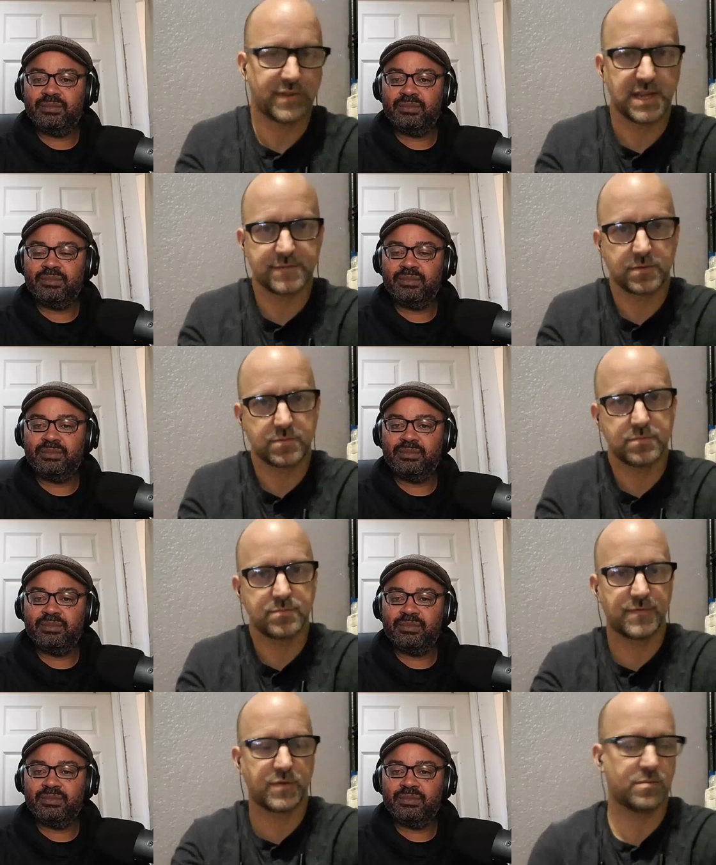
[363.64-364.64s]
Speaker 1: things from
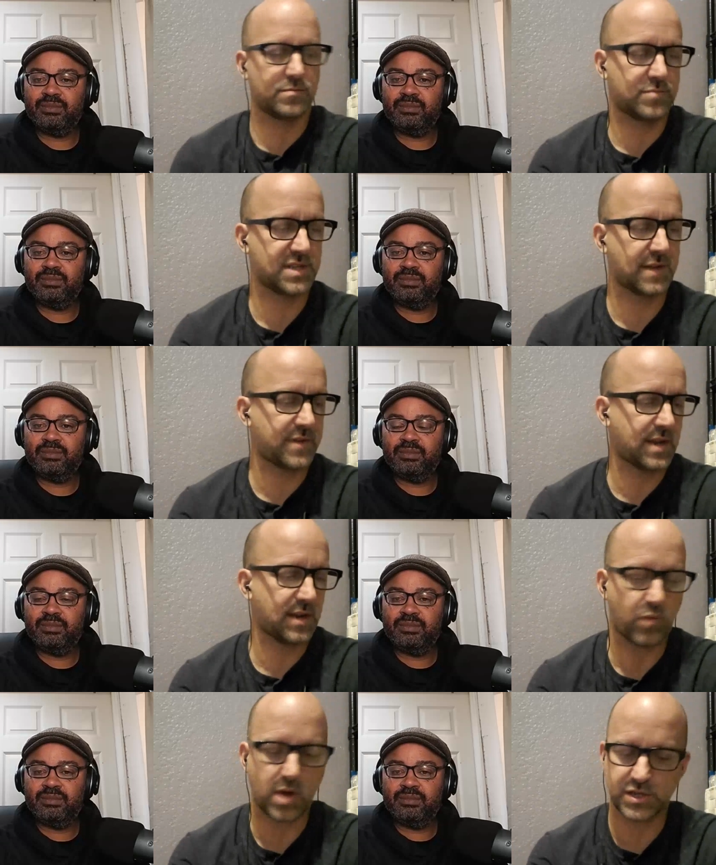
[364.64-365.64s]
from stuff that
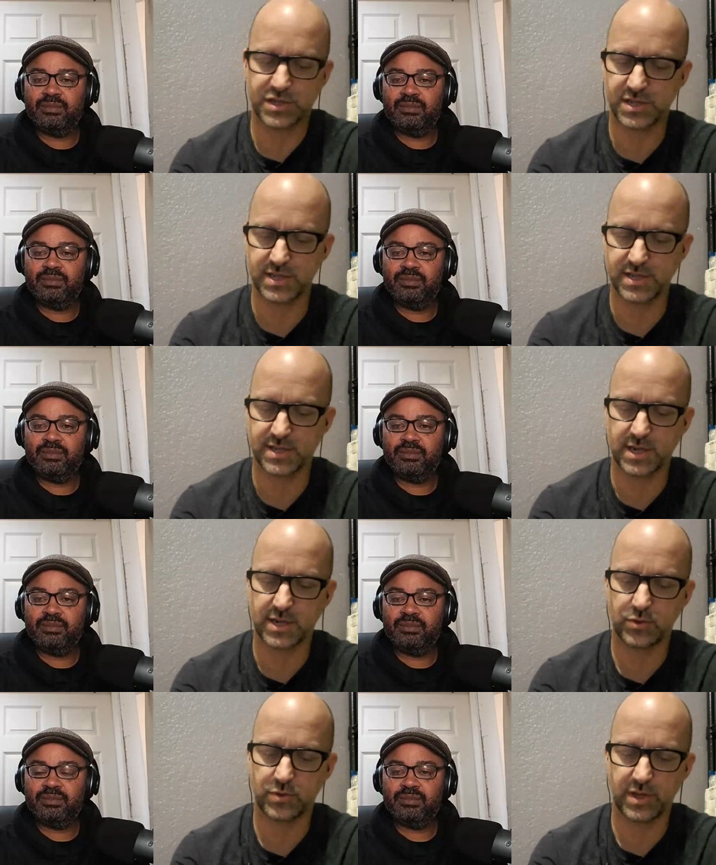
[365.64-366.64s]
I'd watched and
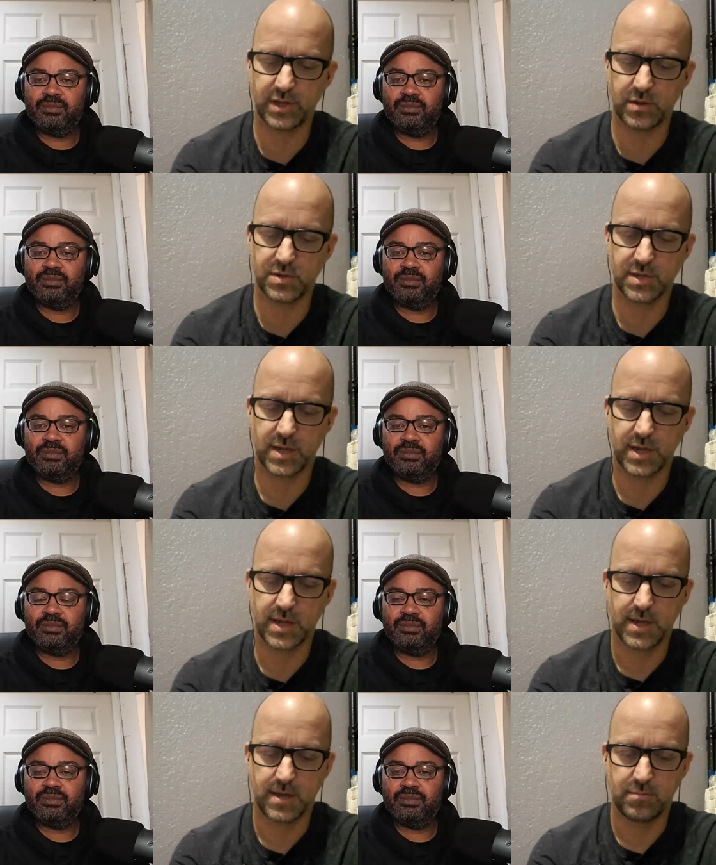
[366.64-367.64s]
studied through the years
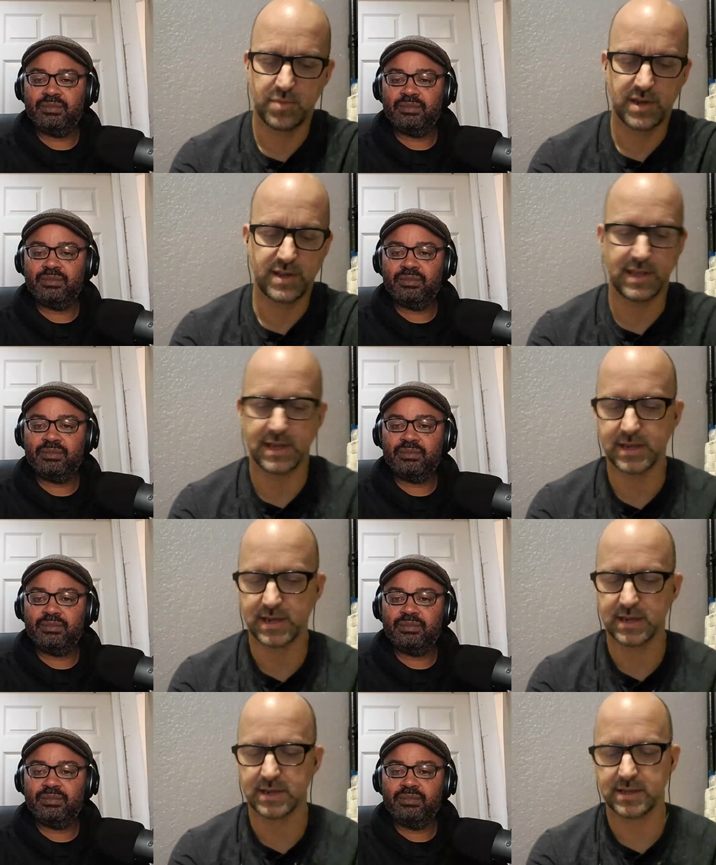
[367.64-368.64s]
but in the end,
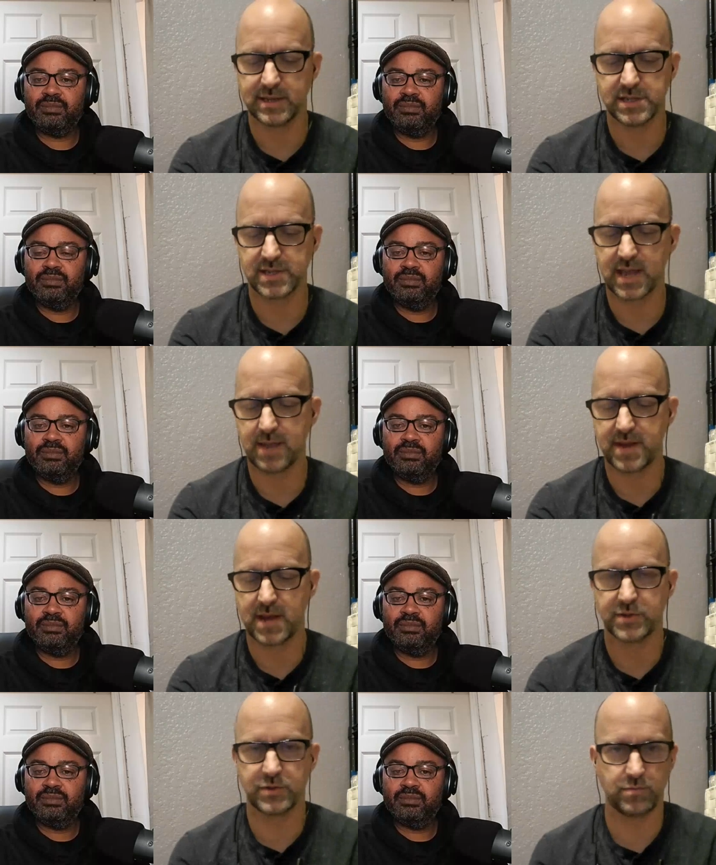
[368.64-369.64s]
I, it just came
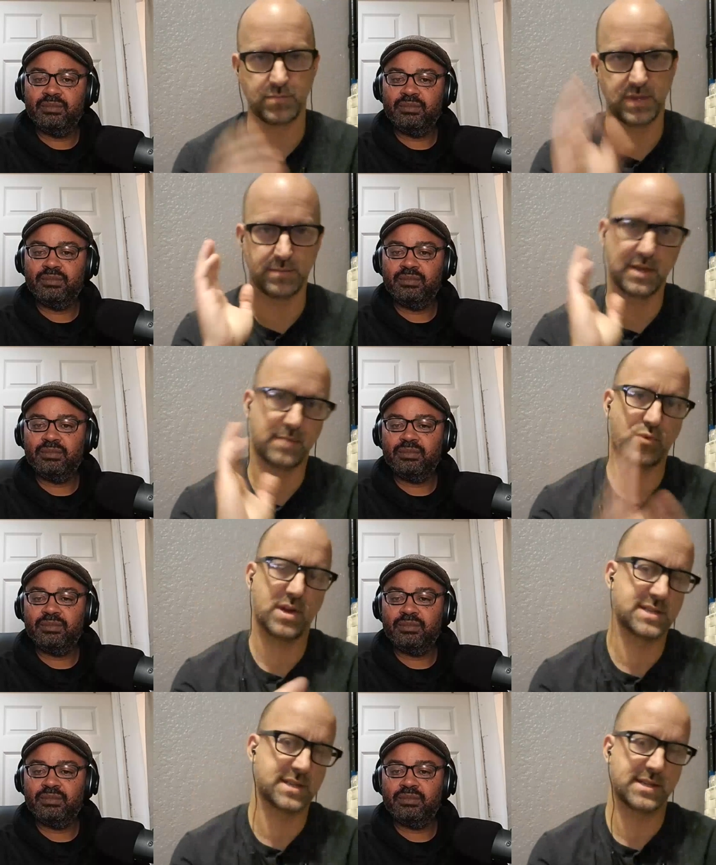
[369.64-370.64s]
down to me being
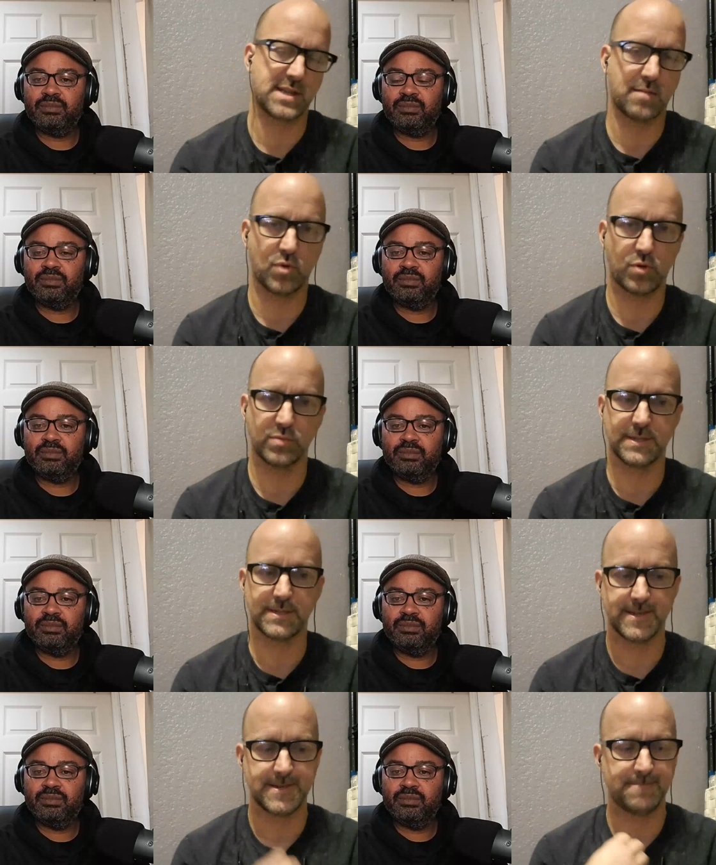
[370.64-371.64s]
present in that moment,
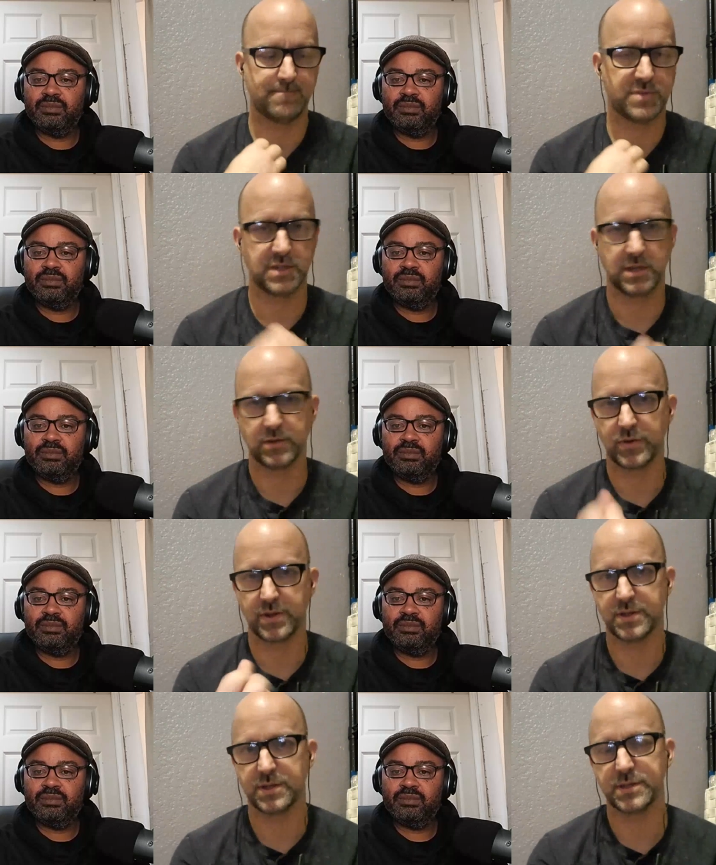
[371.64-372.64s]

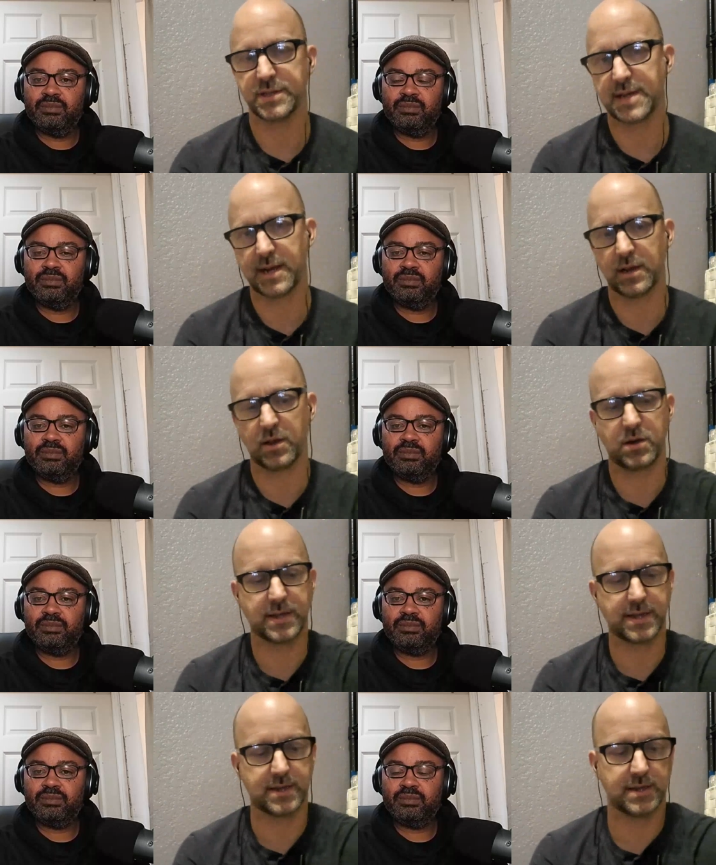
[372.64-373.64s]
delivering the, the dialogue,
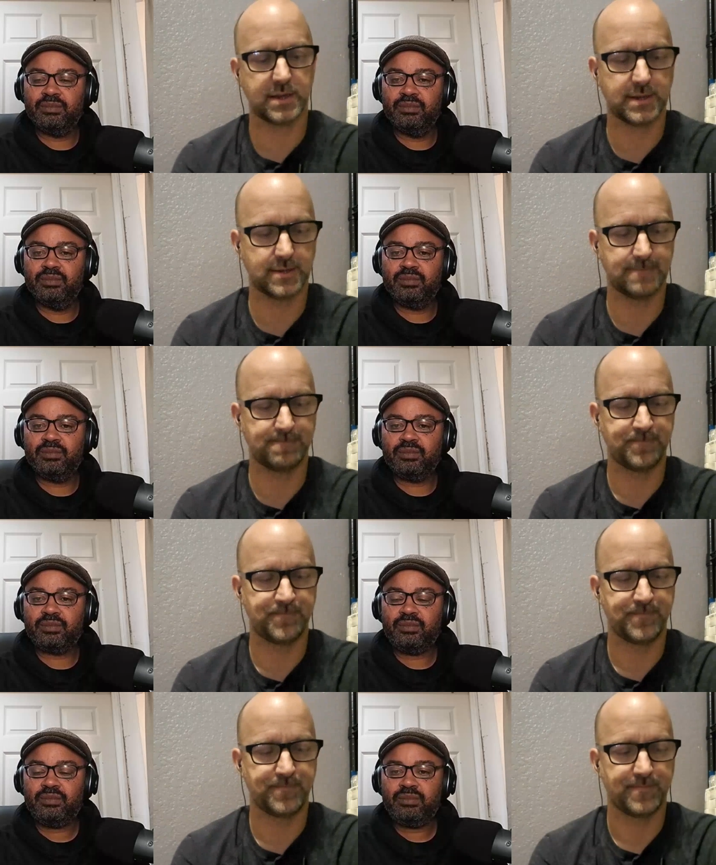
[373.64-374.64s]
and, and
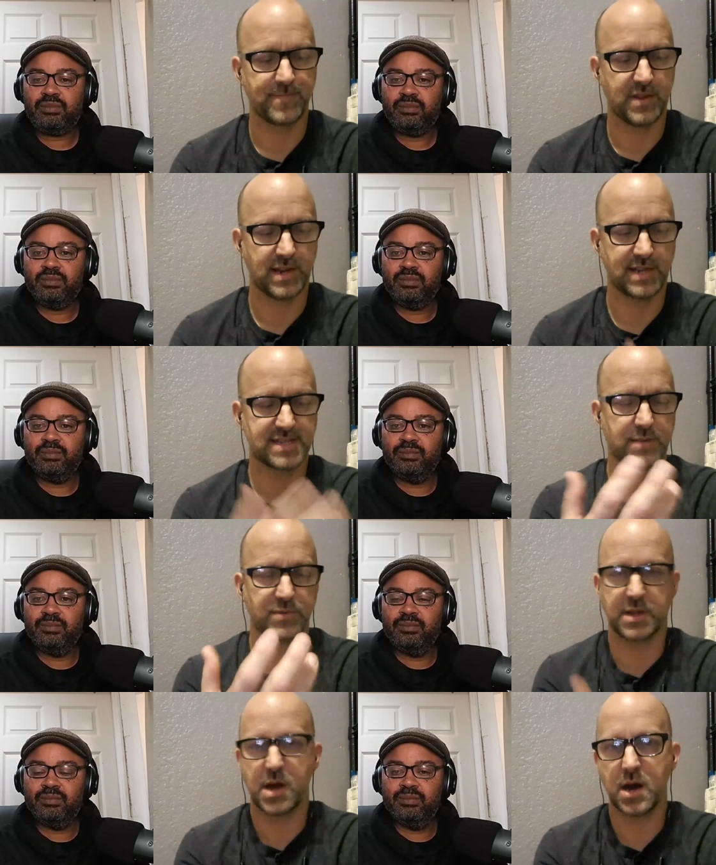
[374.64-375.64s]
and then like I said
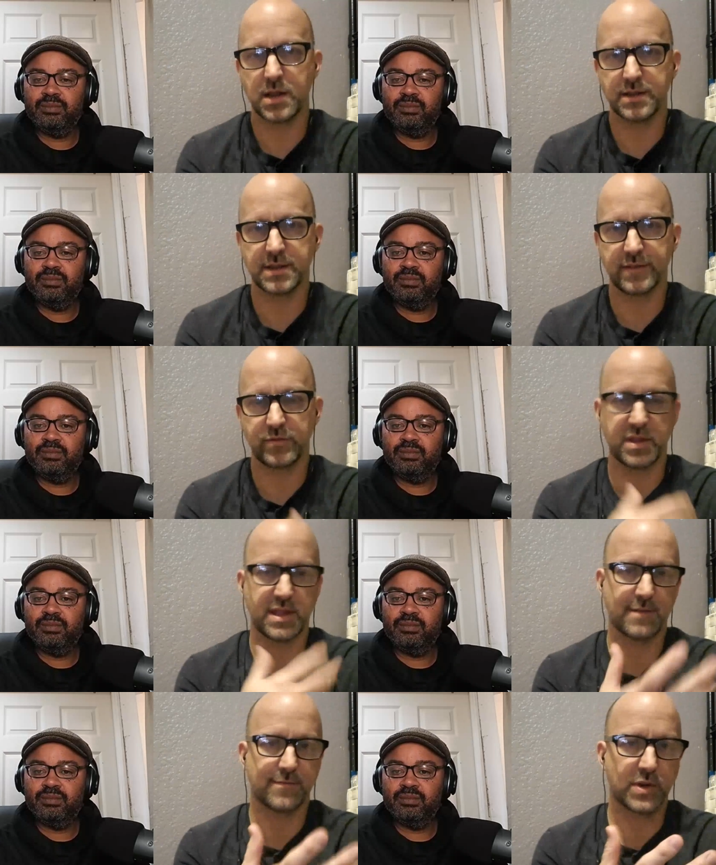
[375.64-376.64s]
with Colin giving me
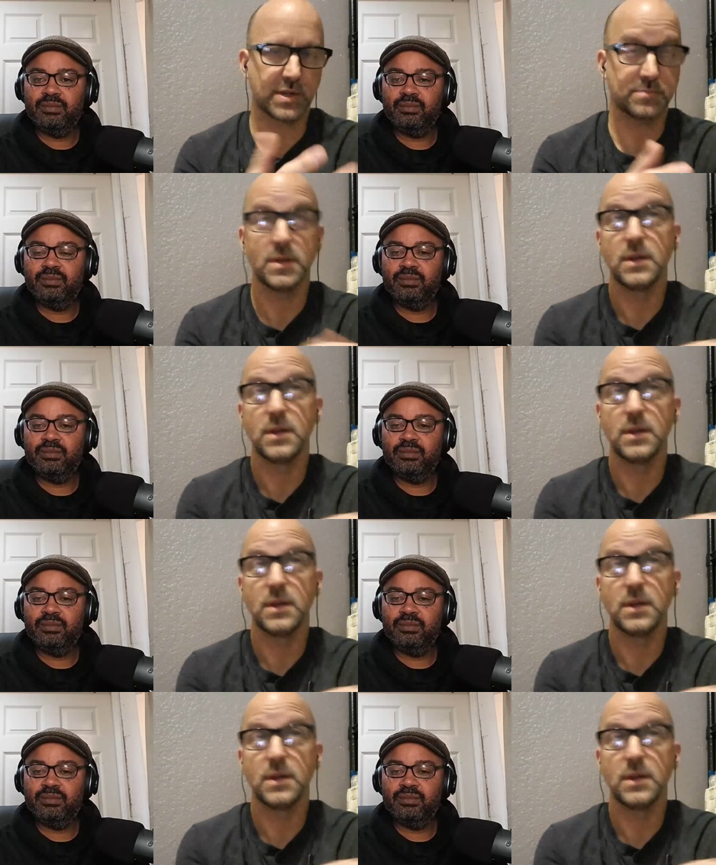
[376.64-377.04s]
that freedom,